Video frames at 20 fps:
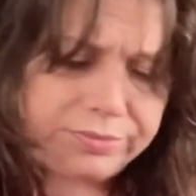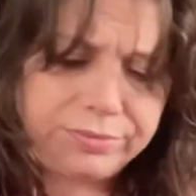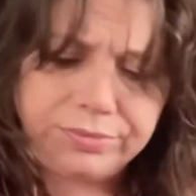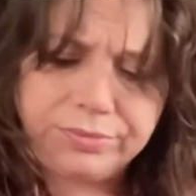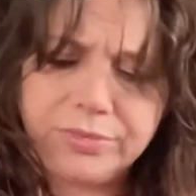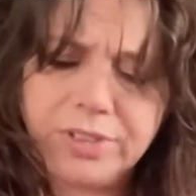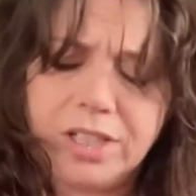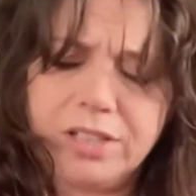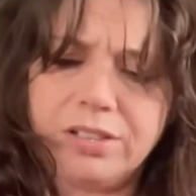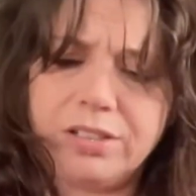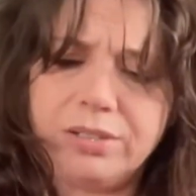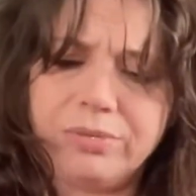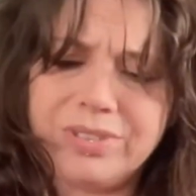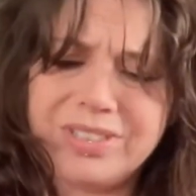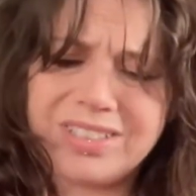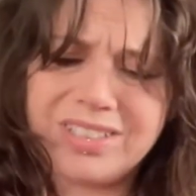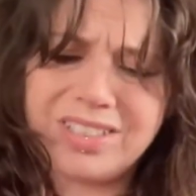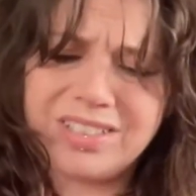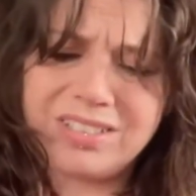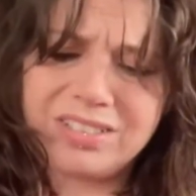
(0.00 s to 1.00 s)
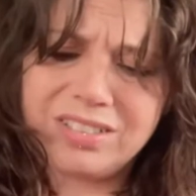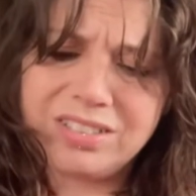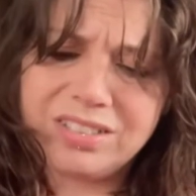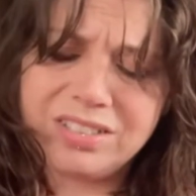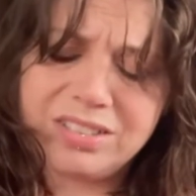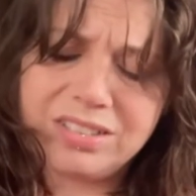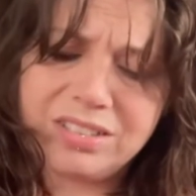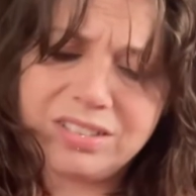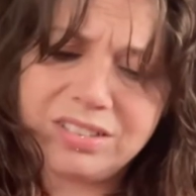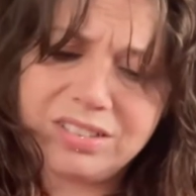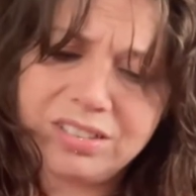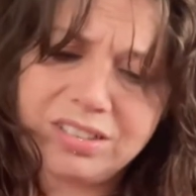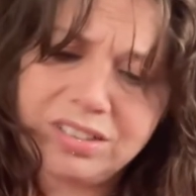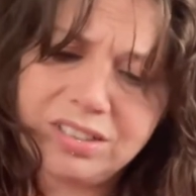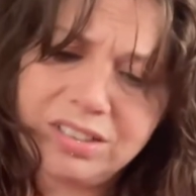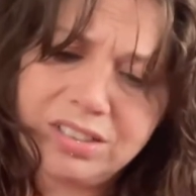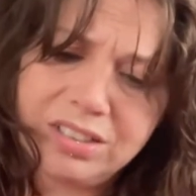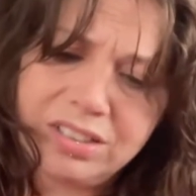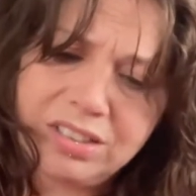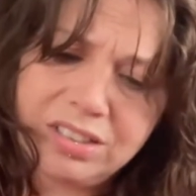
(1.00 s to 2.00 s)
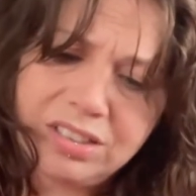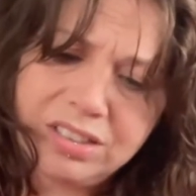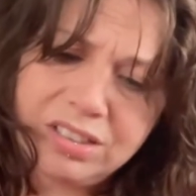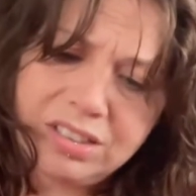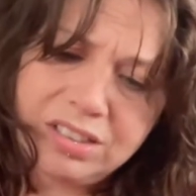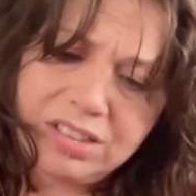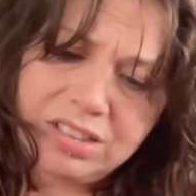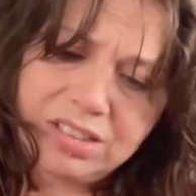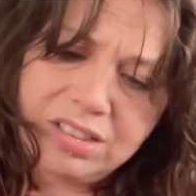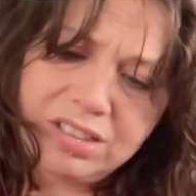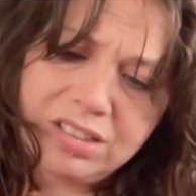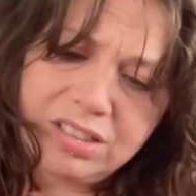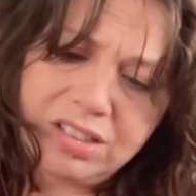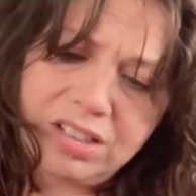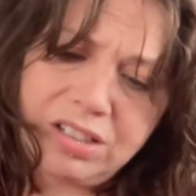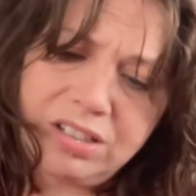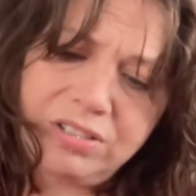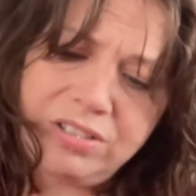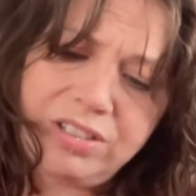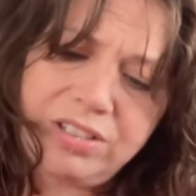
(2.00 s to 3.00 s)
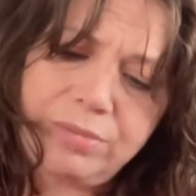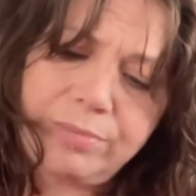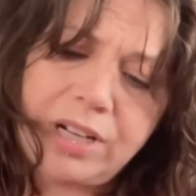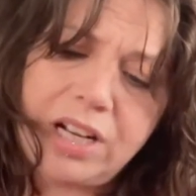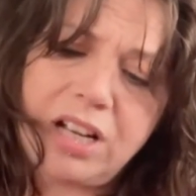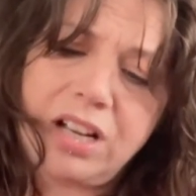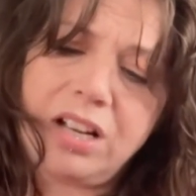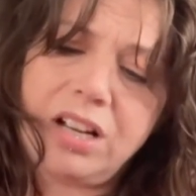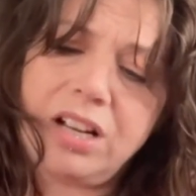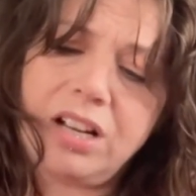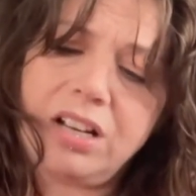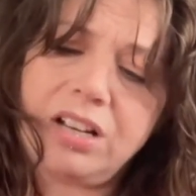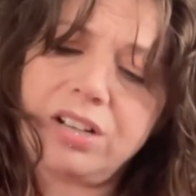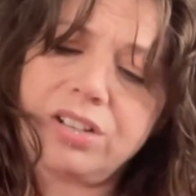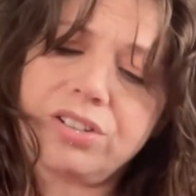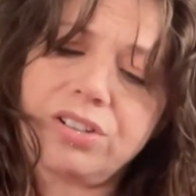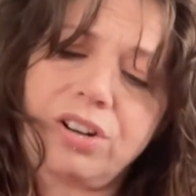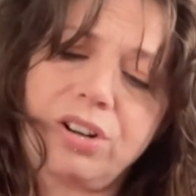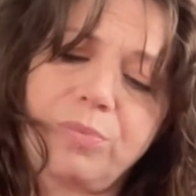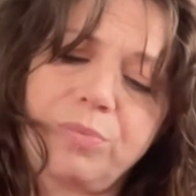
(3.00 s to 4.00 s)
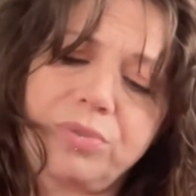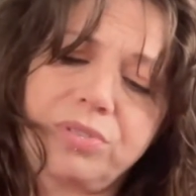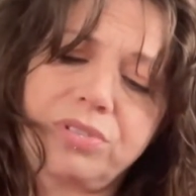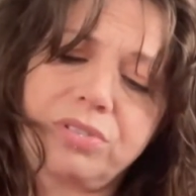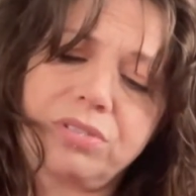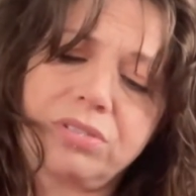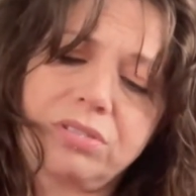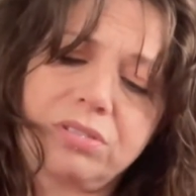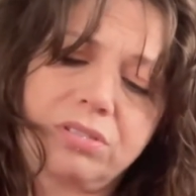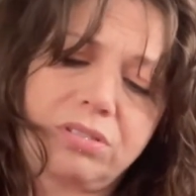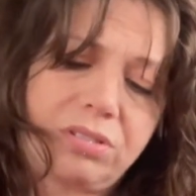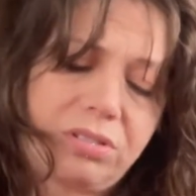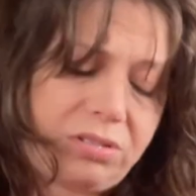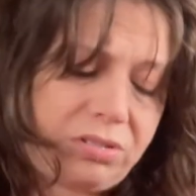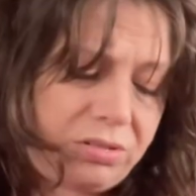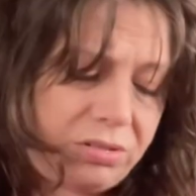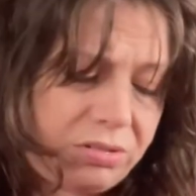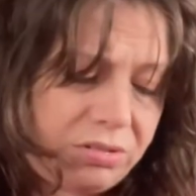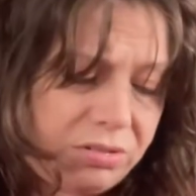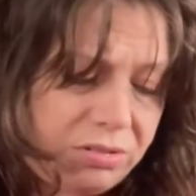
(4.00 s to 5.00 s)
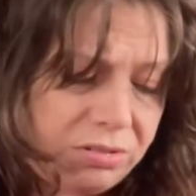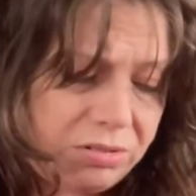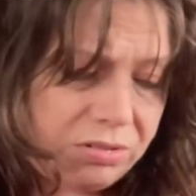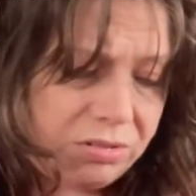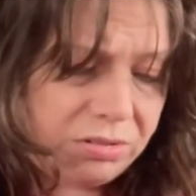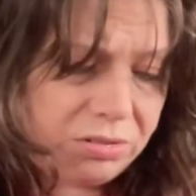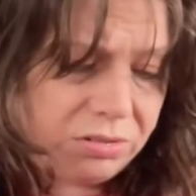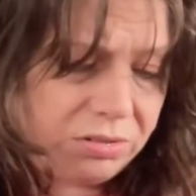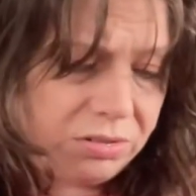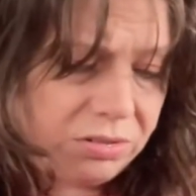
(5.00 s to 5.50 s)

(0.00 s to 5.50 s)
I don't know, what size are these? Oh, these are my Haya sharps, so